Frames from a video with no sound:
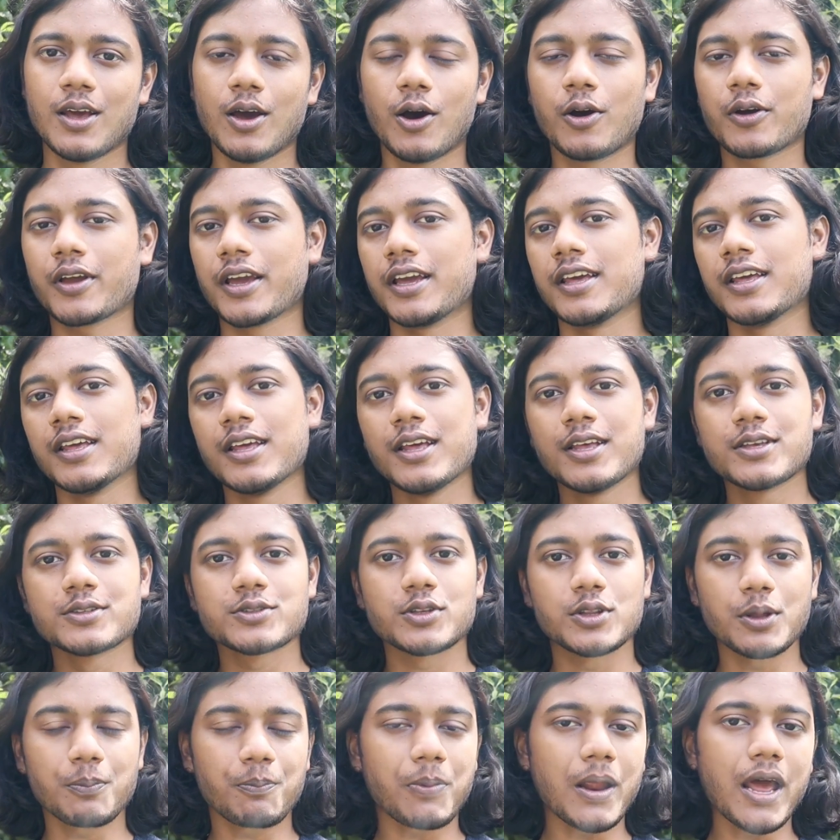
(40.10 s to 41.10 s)
Okay,
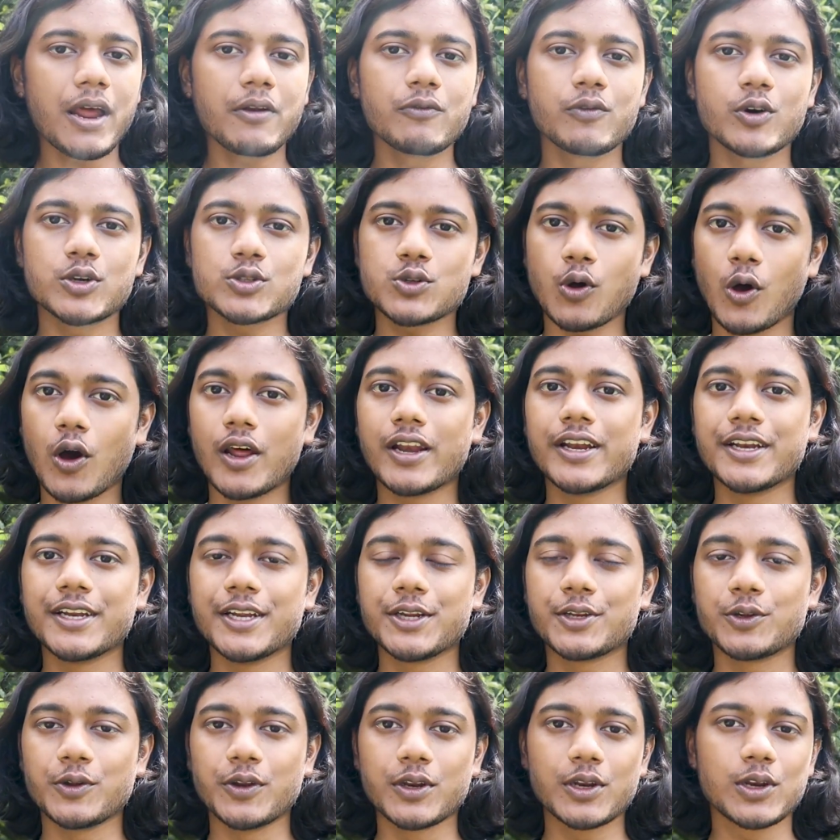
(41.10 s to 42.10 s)
so the plan was
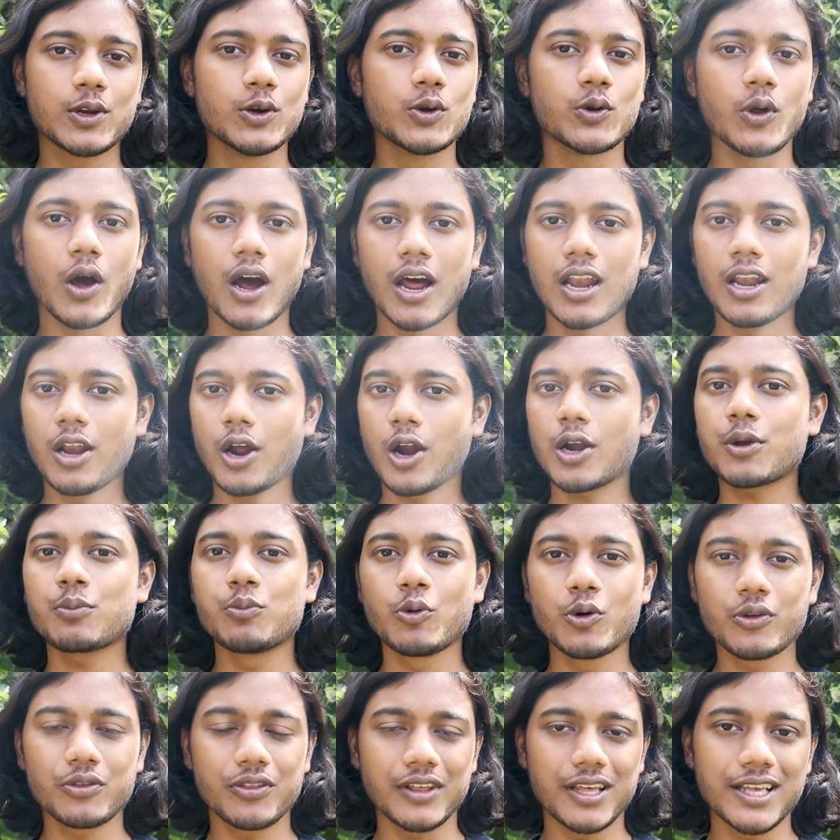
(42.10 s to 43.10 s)
already to include a lot
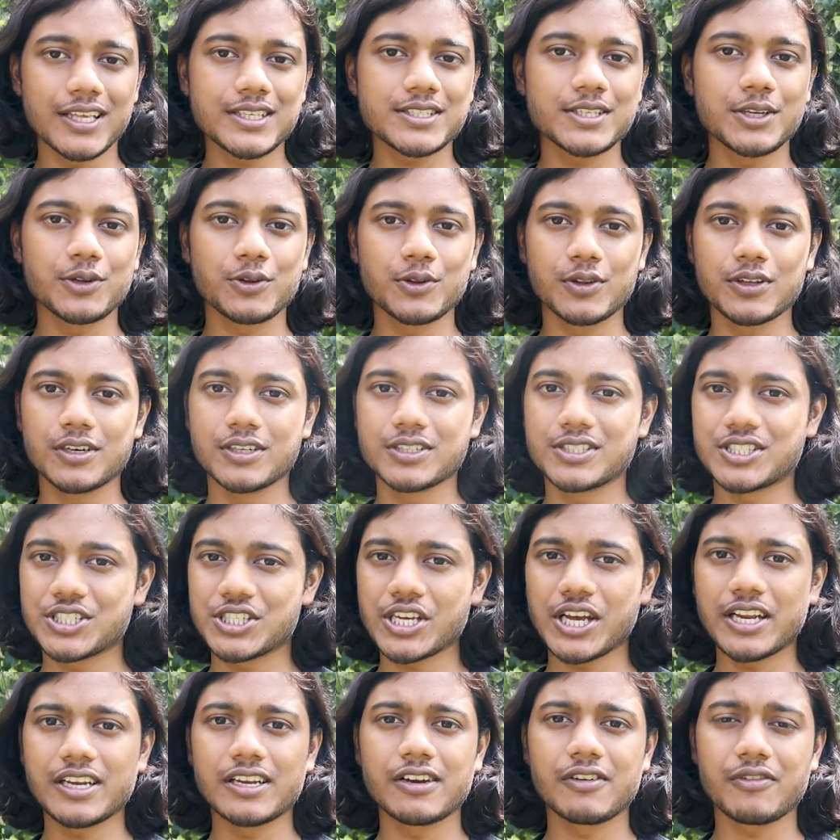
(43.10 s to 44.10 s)
more things into the
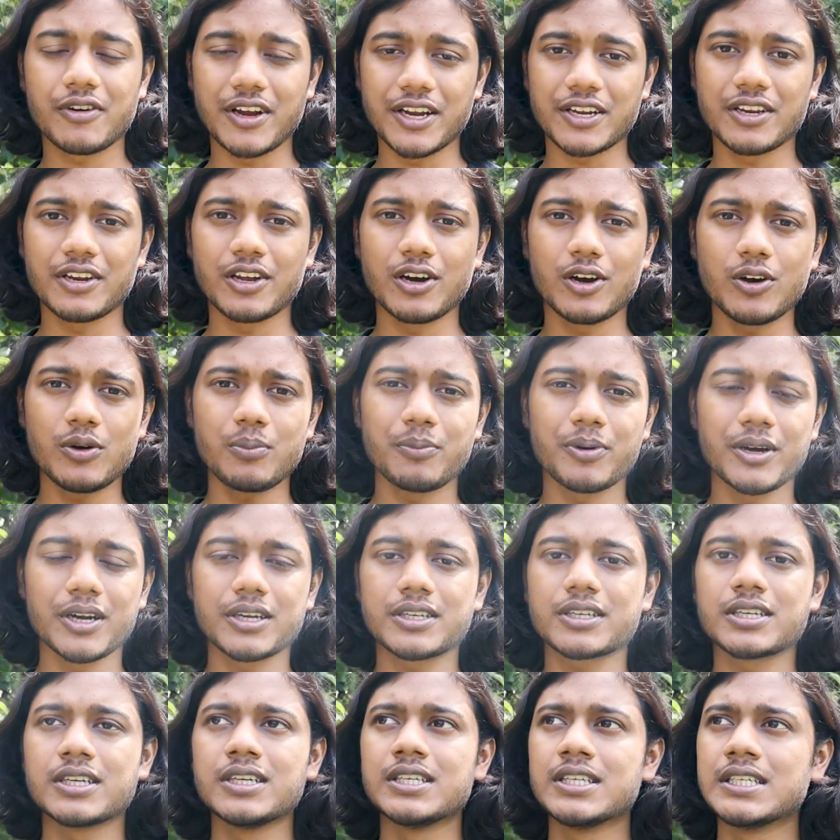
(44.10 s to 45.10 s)
channel right now,
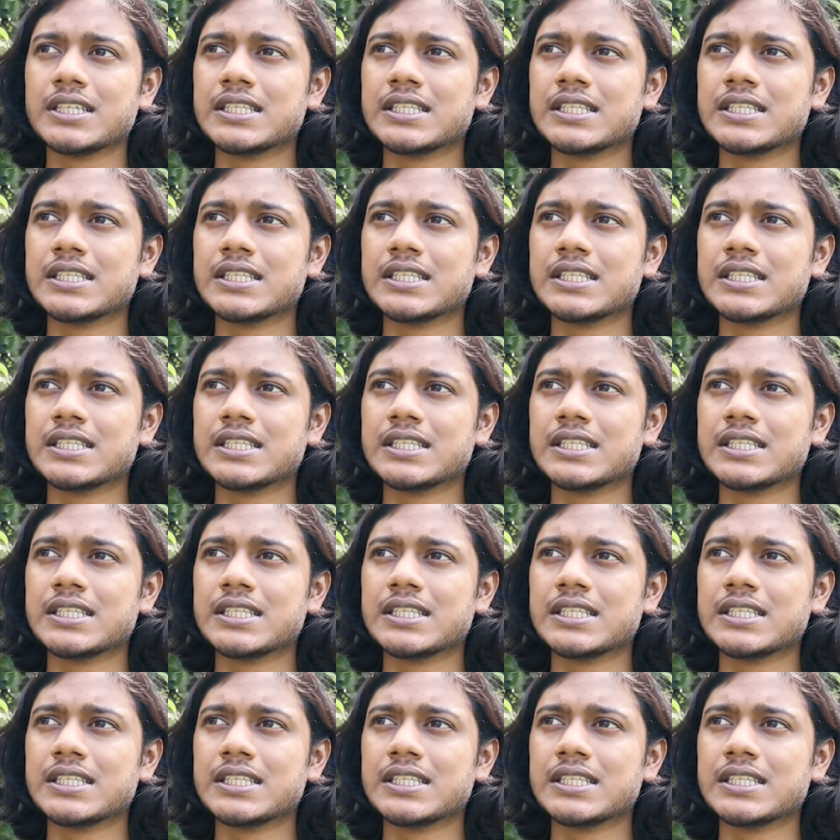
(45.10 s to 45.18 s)
but